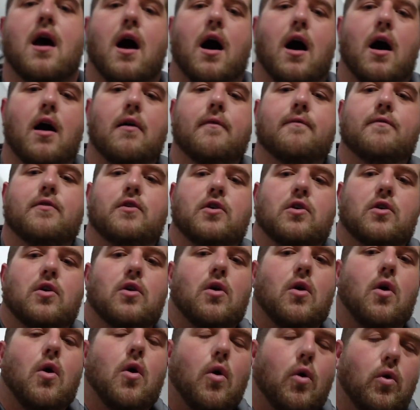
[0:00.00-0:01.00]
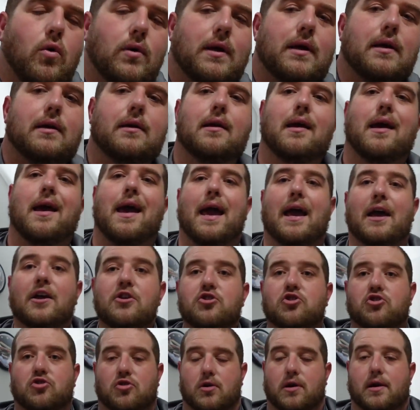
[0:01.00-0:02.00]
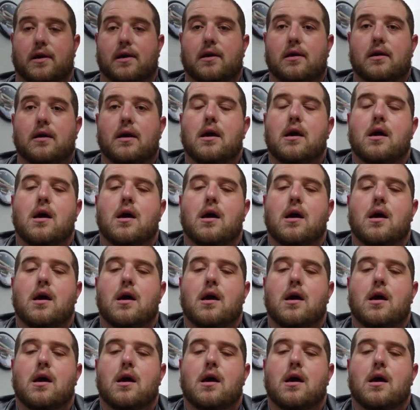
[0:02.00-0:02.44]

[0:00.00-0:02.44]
of your holding entry